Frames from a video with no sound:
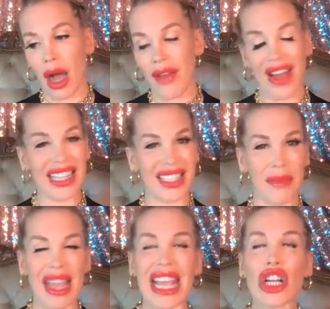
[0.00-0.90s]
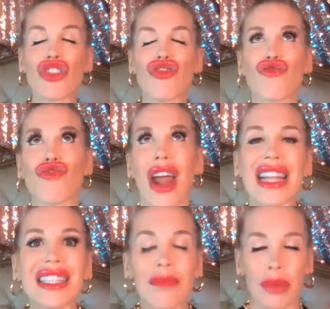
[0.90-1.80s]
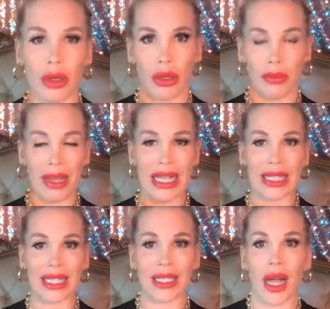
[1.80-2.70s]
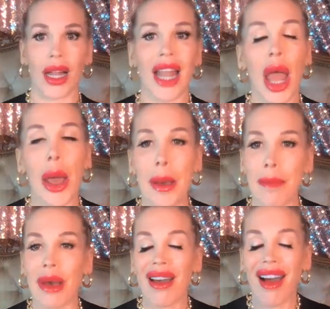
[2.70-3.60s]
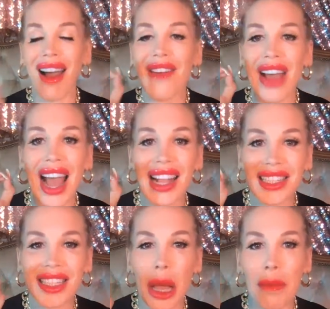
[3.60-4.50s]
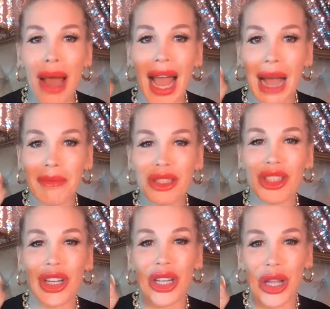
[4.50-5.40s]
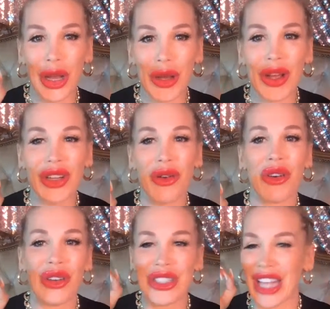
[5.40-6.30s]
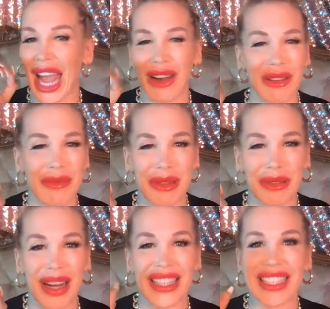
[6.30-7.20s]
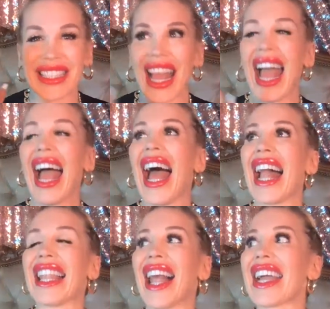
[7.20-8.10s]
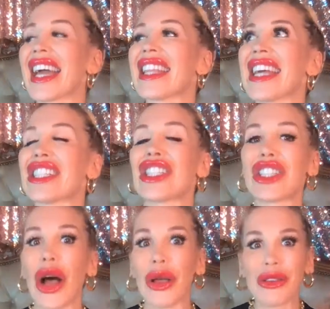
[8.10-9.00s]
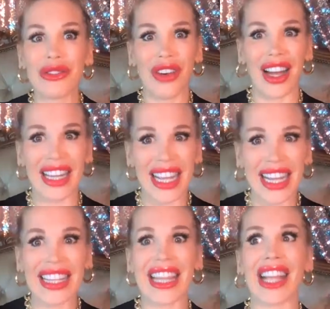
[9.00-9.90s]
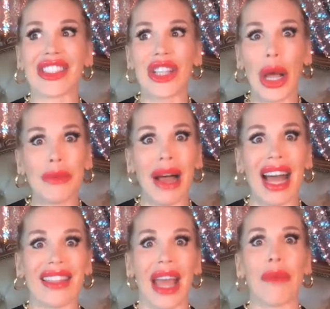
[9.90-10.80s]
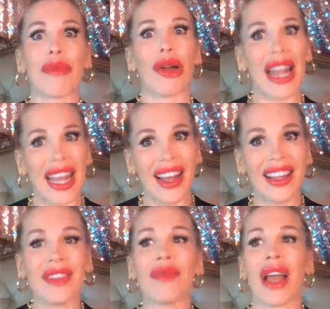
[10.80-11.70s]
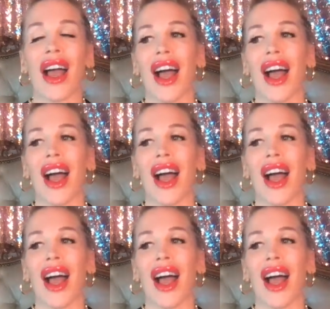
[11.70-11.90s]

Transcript: I've had some incredible pieces done, but I've had some absolute terrible ones. Like, they're so funny. They're so bad. They're brilliant.